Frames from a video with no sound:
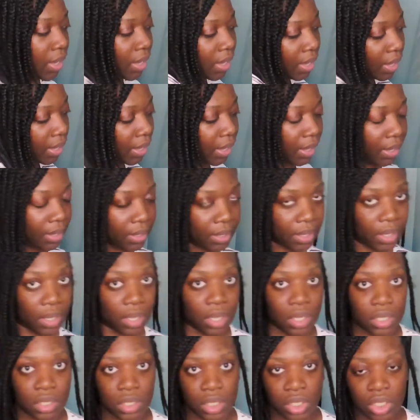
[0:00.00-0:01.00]
And
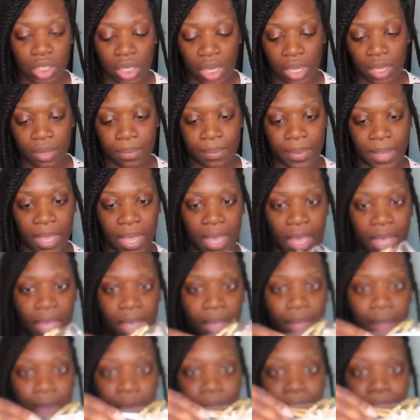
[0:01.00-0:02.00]
here's the chain bag.